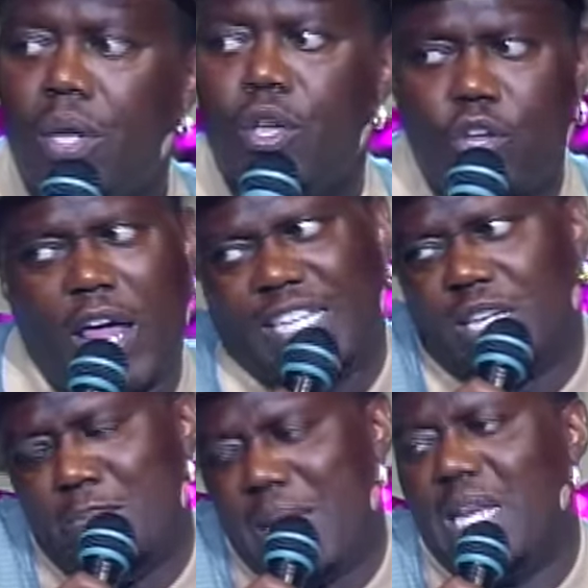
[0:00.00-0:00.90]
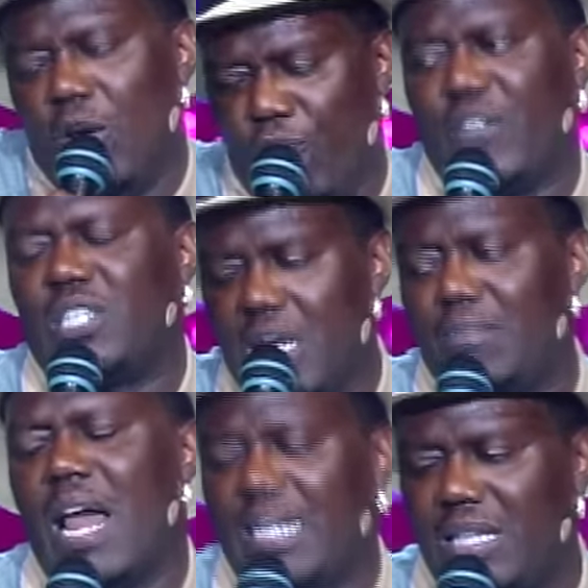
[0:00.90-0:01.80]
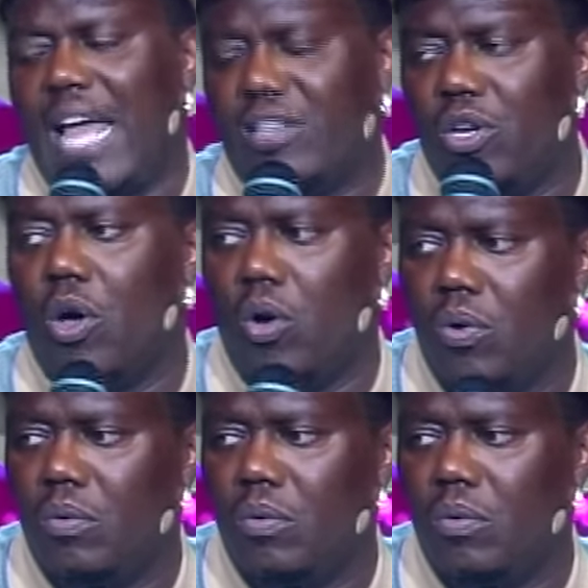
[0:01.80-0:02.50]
You need some meatloaf or something like that, you know.